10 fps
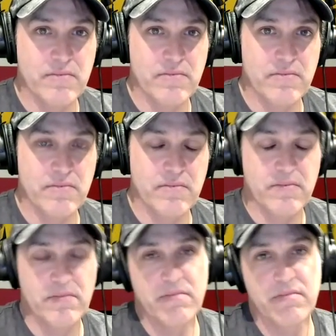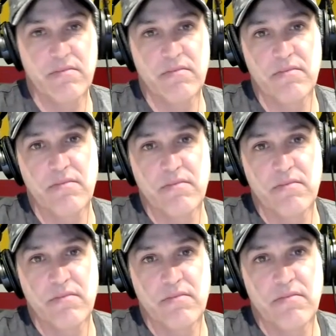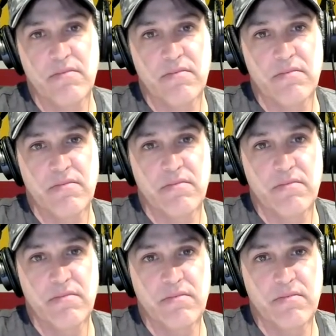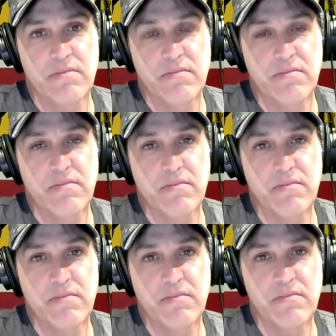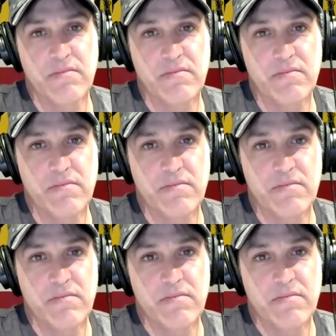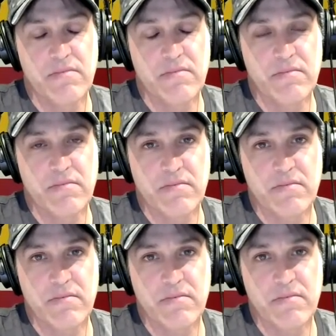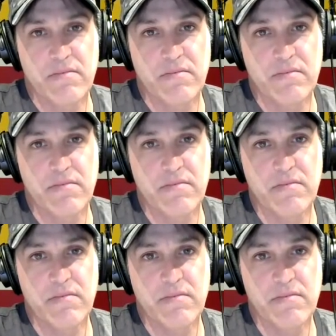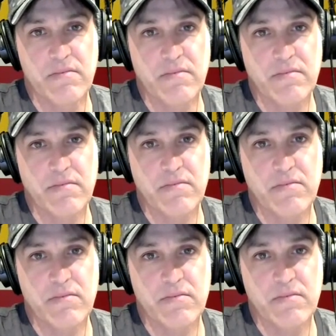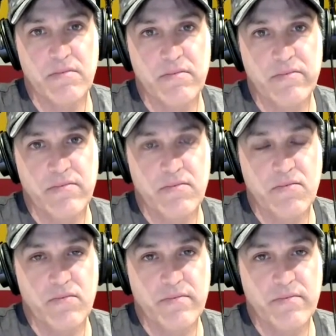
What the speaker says: (not speaking)